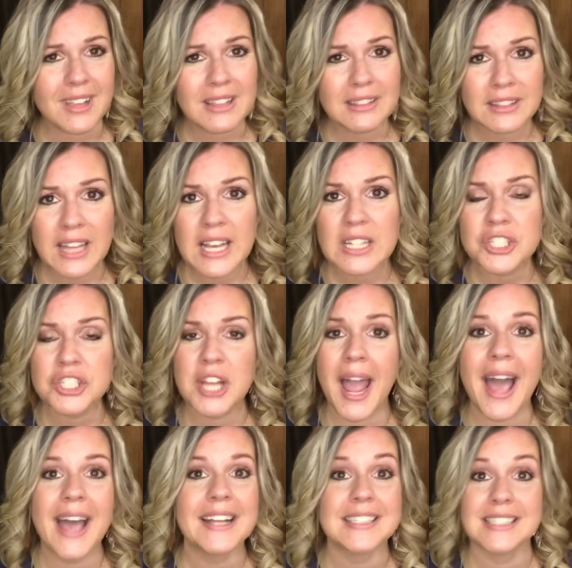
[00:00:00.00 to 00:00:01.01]
let's
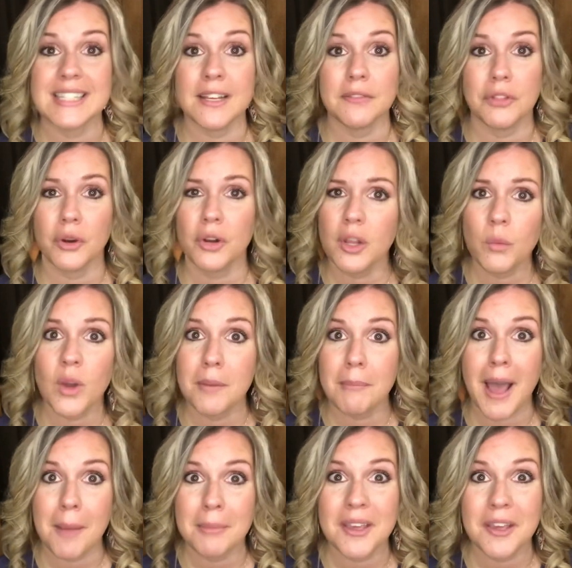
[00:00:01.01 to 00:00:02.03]
chat and see if 31
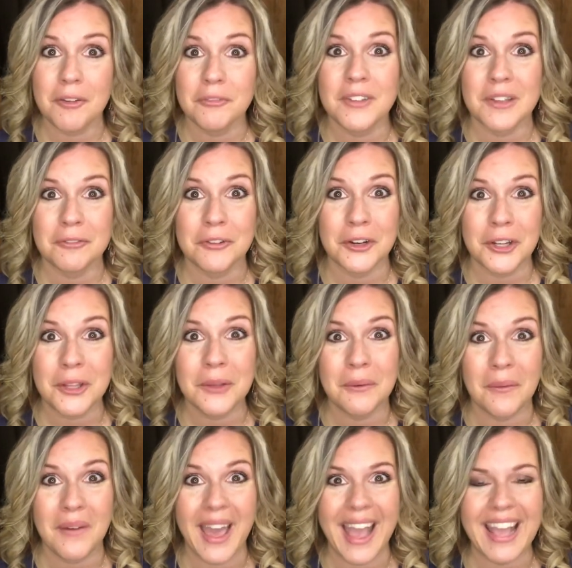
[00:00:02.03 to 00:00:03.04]
might be a fit for you,
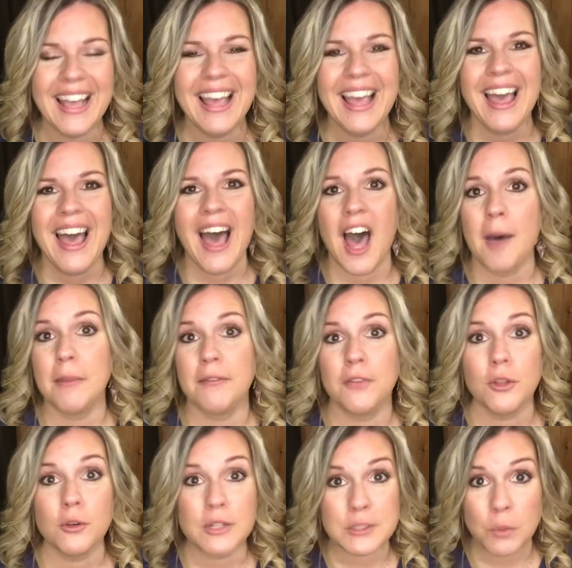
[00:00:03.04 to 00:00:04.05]
okay? Um, if
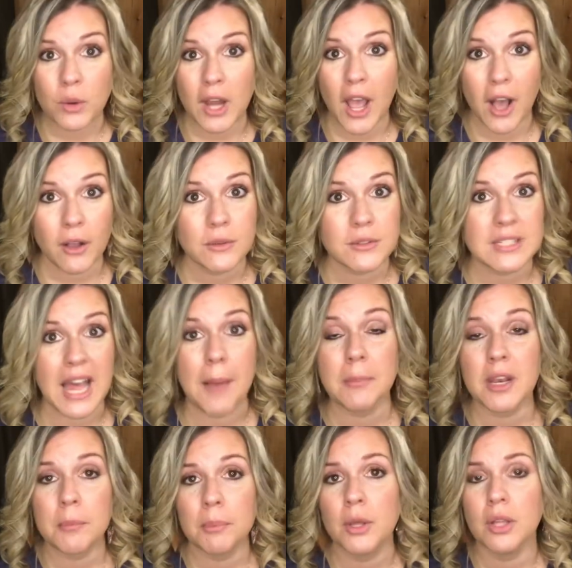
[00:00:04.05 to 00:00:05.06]
you just want to host, I'm
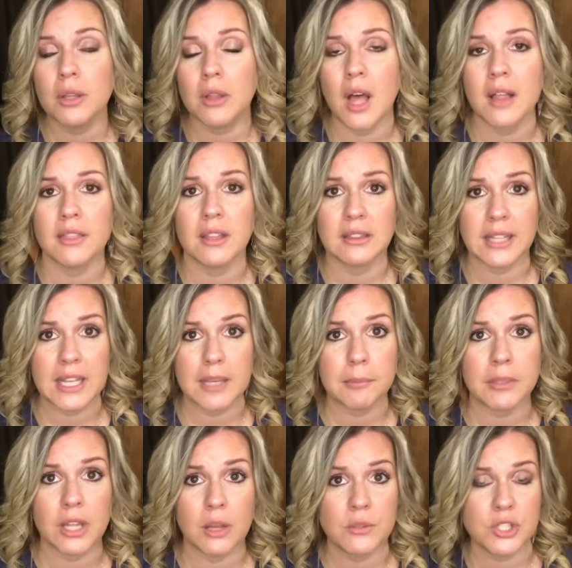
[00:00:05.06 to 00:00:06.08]
going to put uh, the link
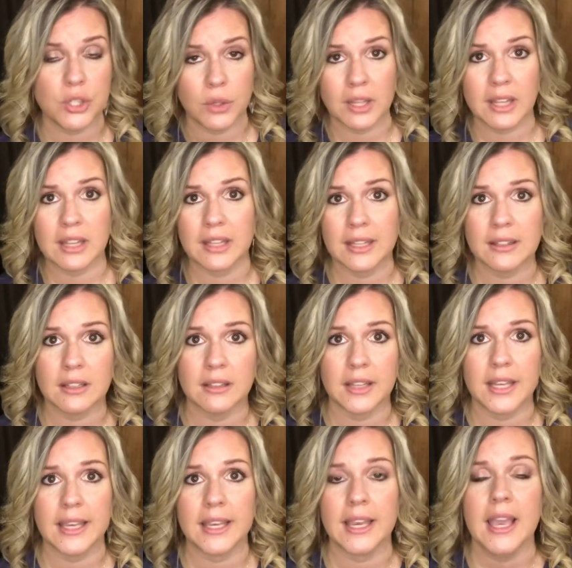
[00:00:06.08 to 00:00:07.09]
below so you can click the
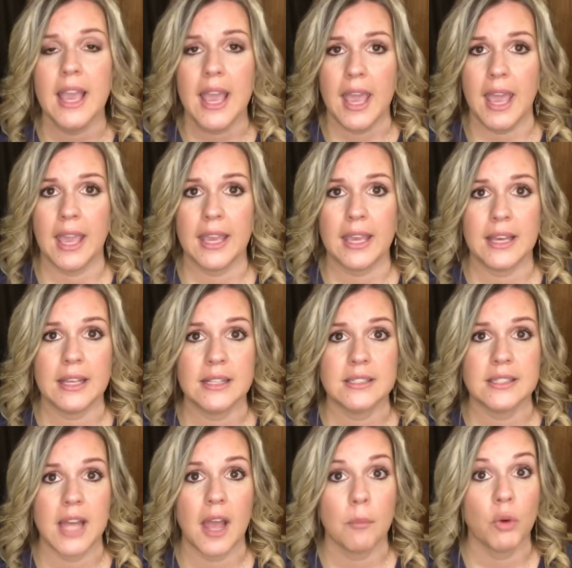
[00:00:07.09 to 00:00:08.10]
link
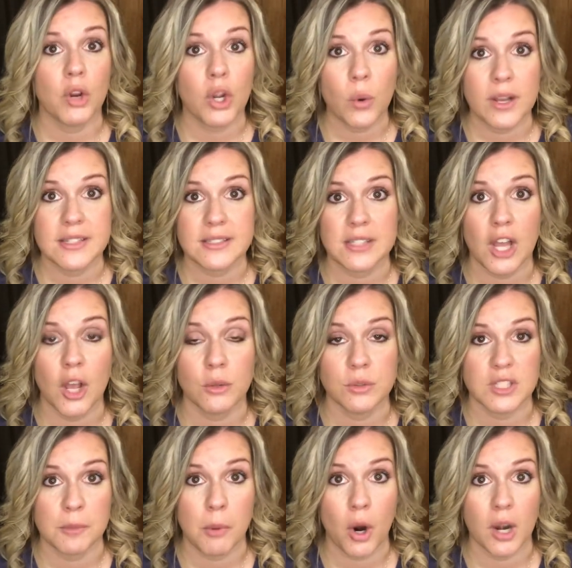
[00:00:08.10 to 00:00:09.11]
and um, request to
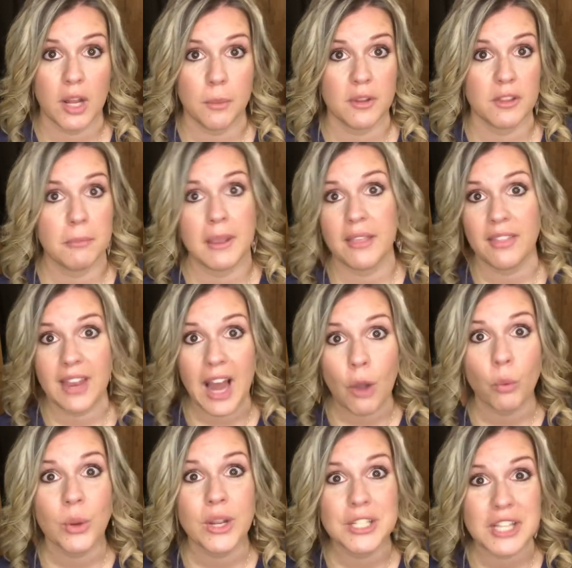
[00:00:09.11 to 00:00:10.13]
host a party with me and then
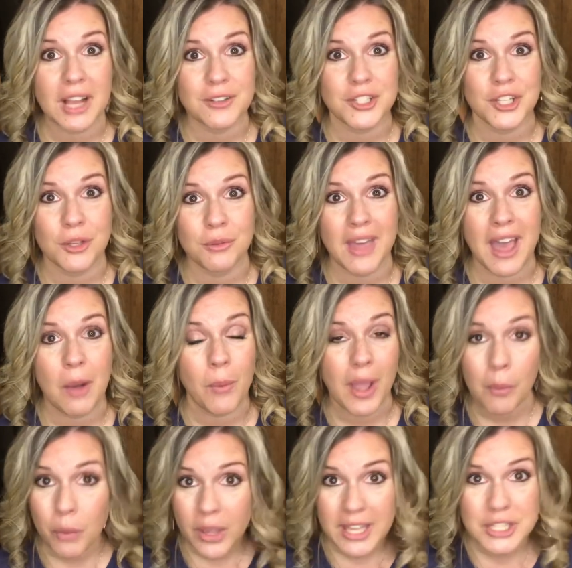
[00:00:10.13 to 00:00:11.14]
I'll reach out to you that way
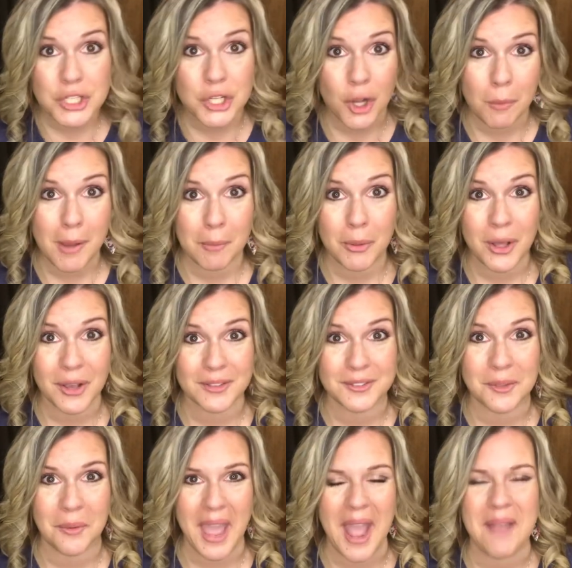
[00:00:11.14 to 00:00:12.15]
and we'll get you on my
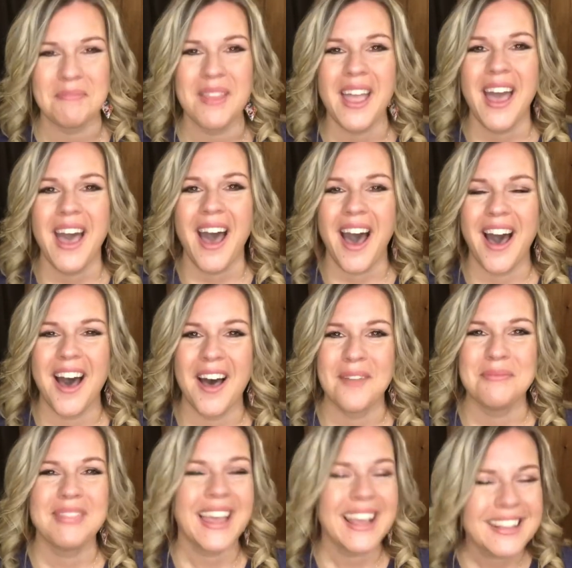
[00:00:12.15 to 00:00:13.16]
books, okay? Uh,
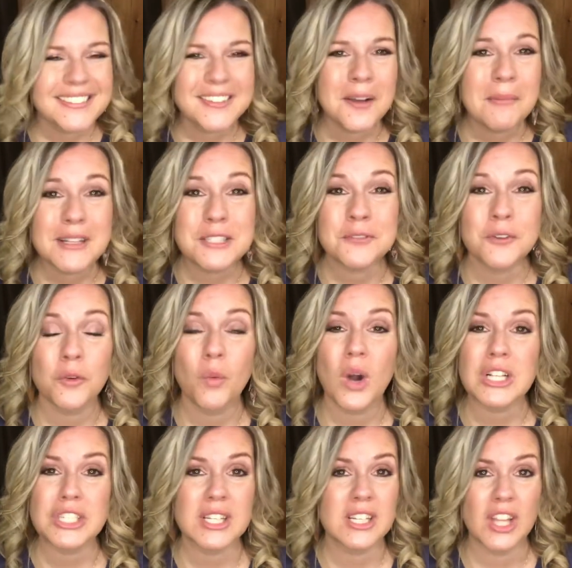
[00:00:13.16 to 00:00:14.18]
thanks so much for
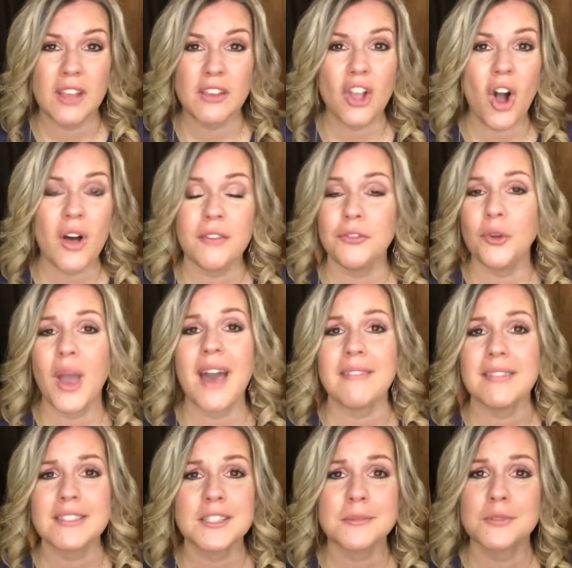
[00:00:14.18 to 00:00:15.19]
watching, y'all. If you
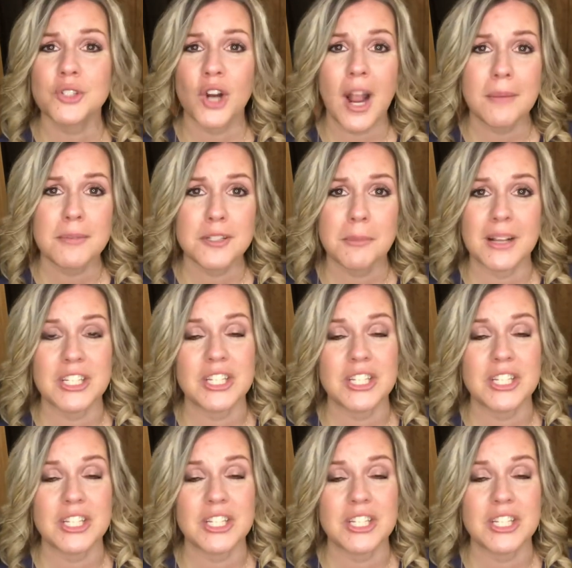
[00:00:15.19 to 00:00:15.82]
haven't subscribed to my